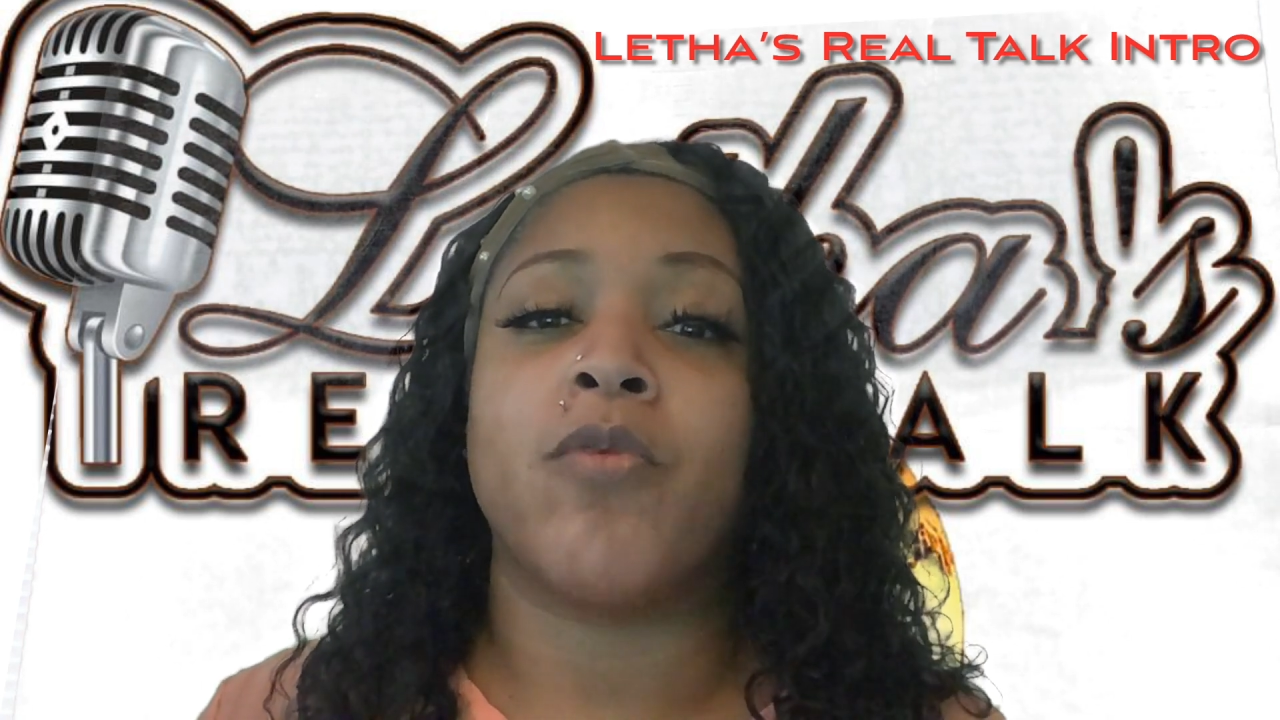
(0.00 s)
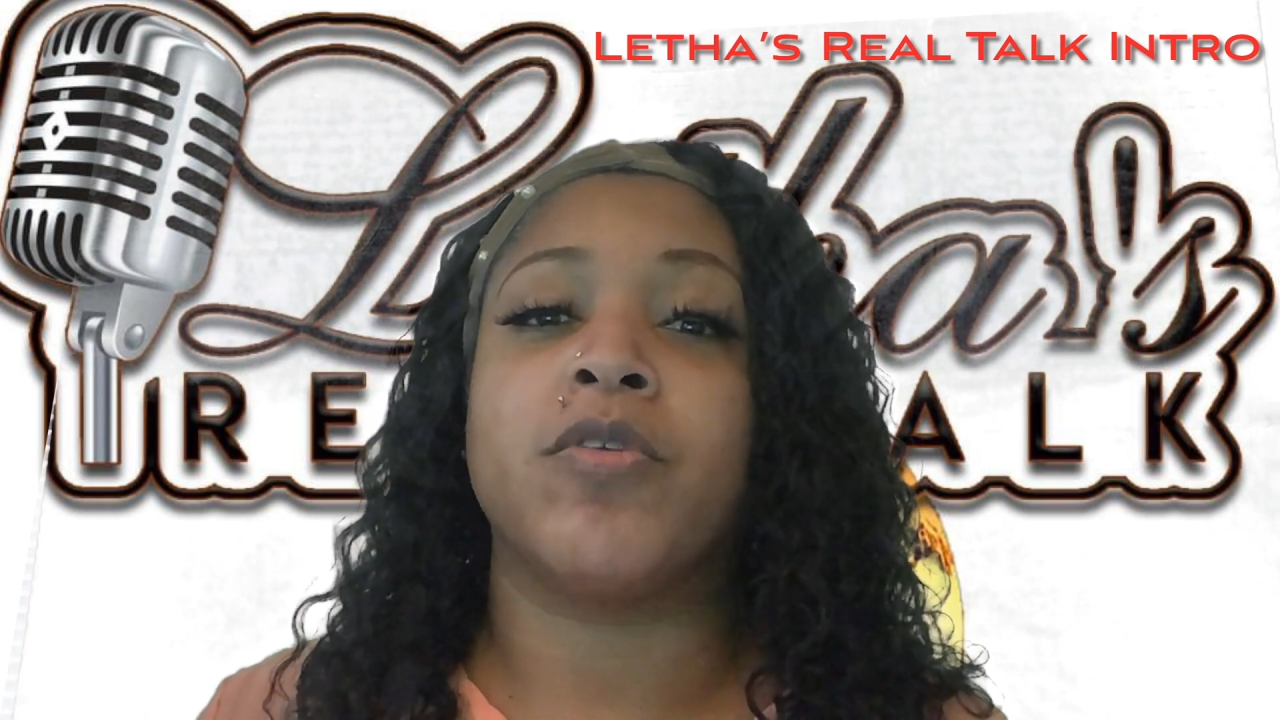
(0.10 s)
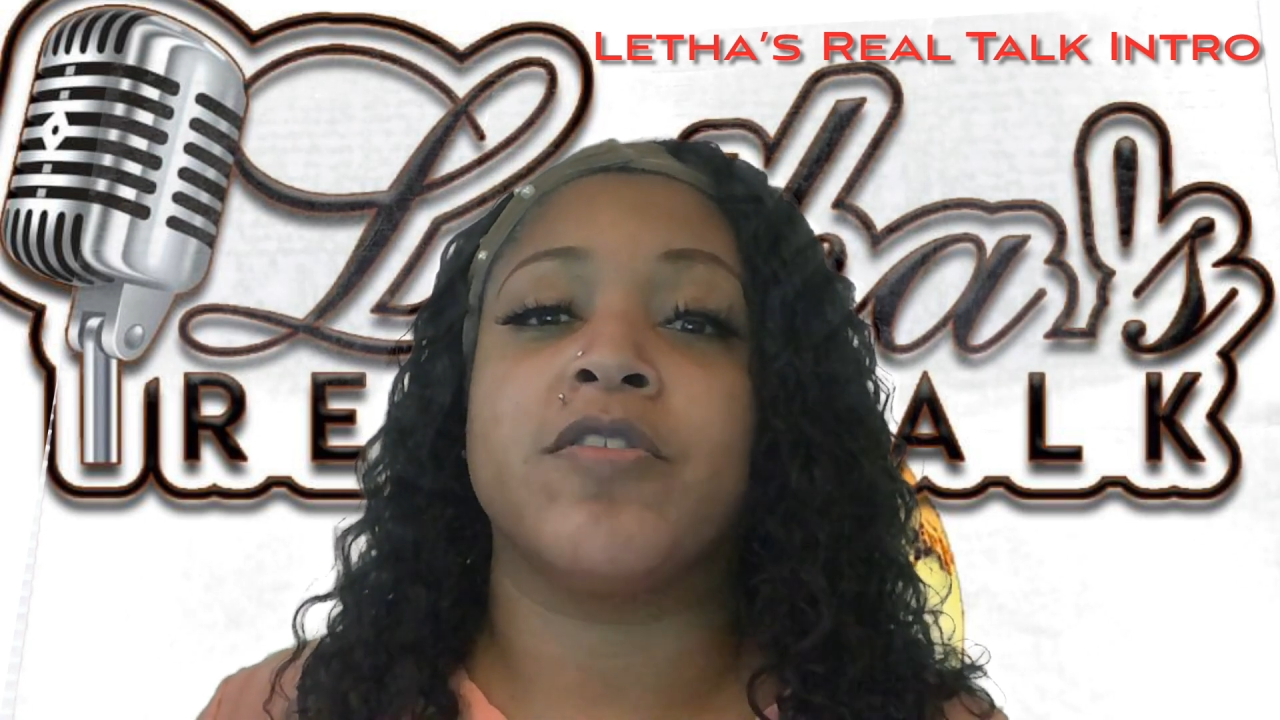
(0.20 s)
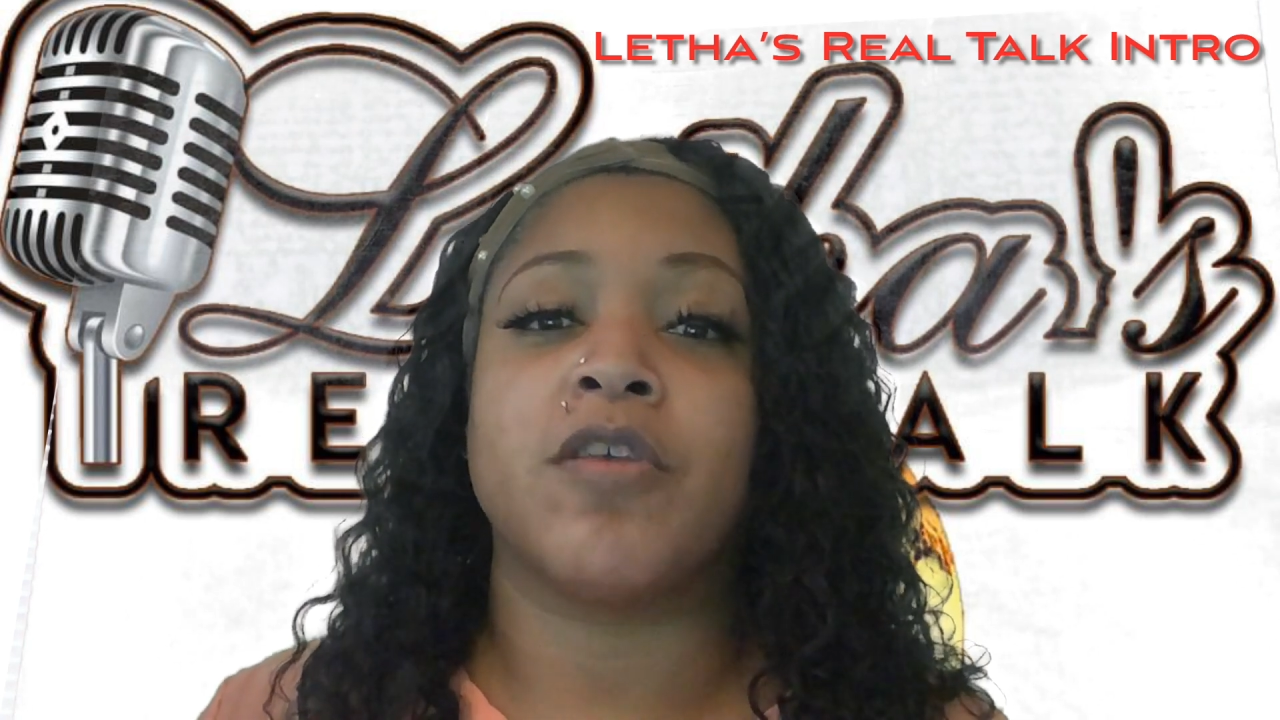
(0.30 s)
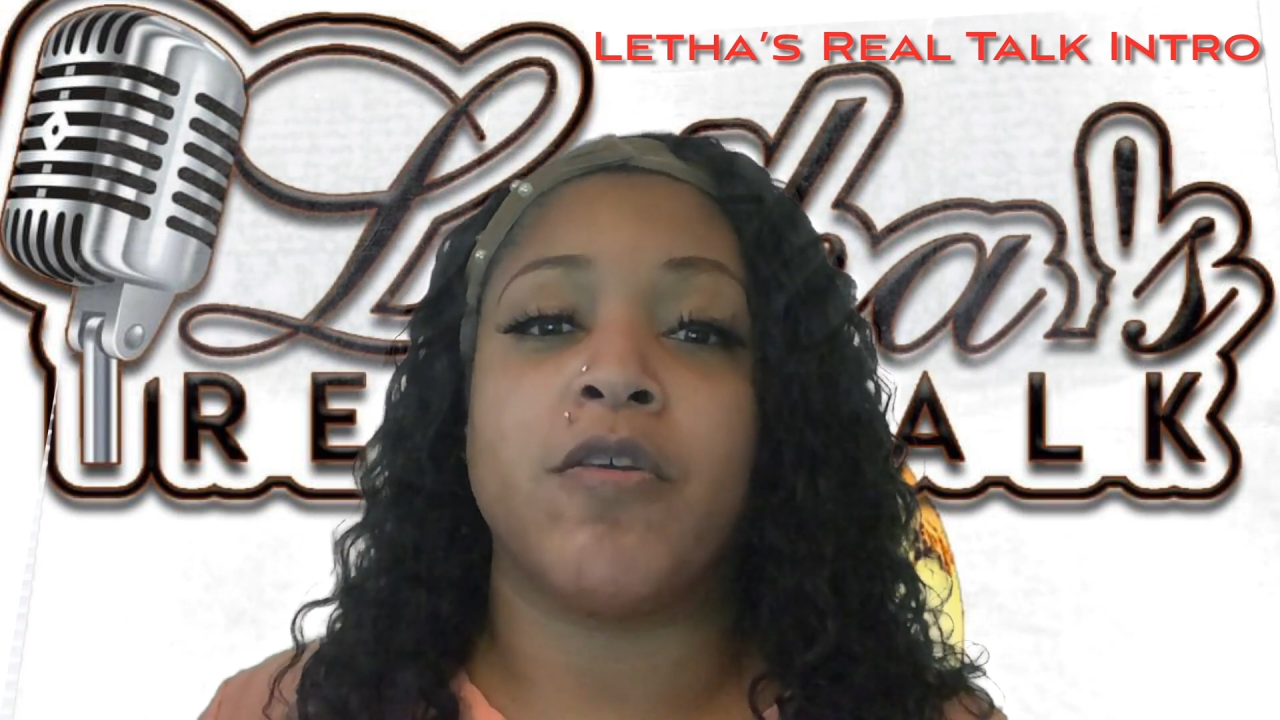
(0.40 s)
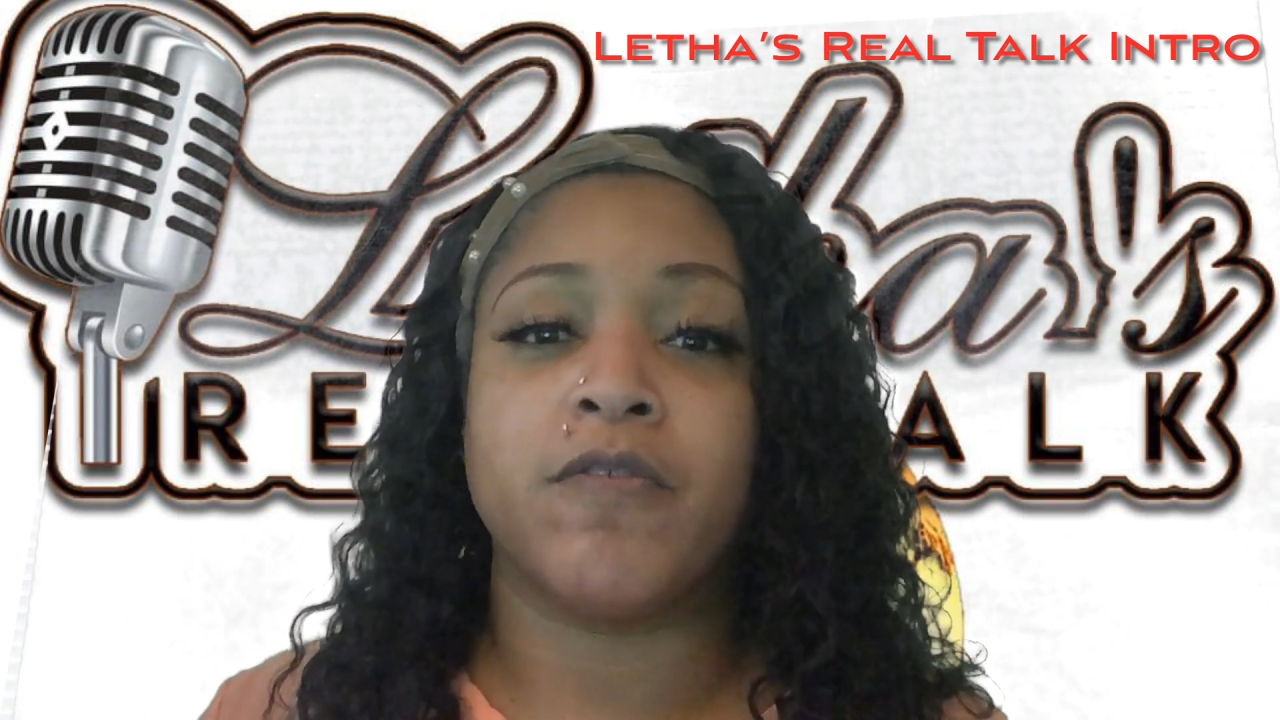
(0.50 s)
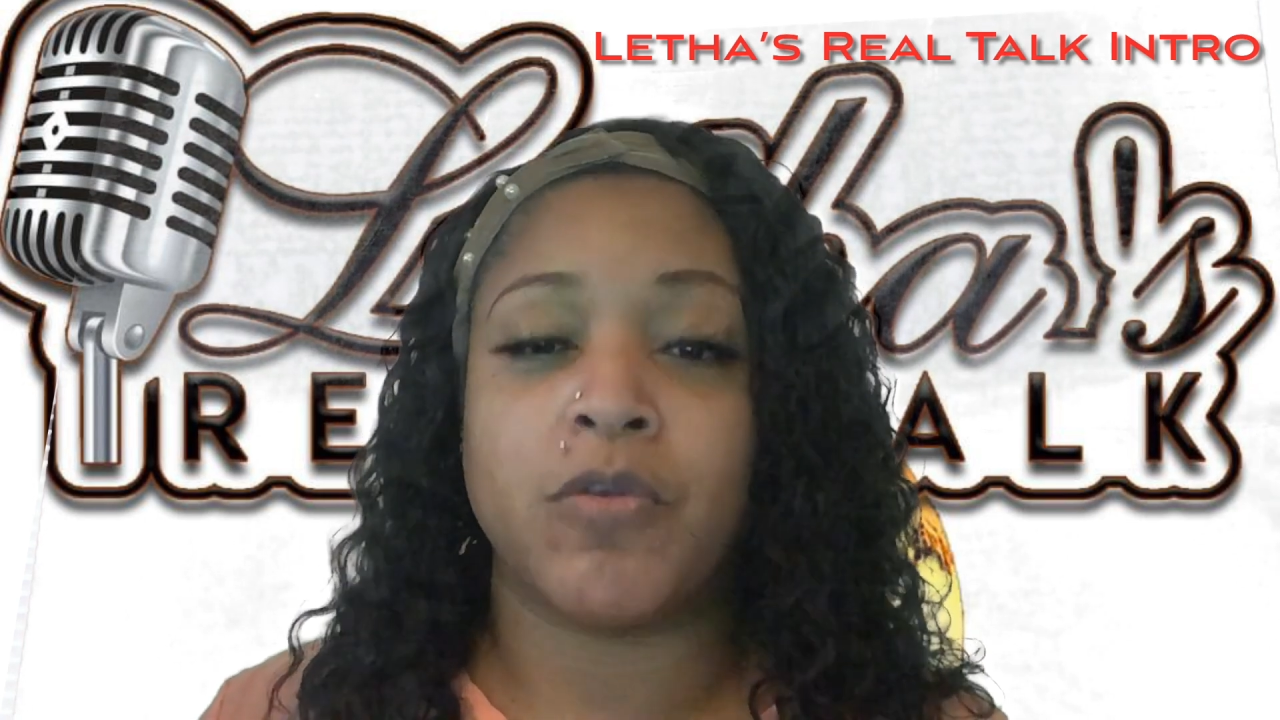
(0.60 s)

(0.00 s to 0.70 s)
reserve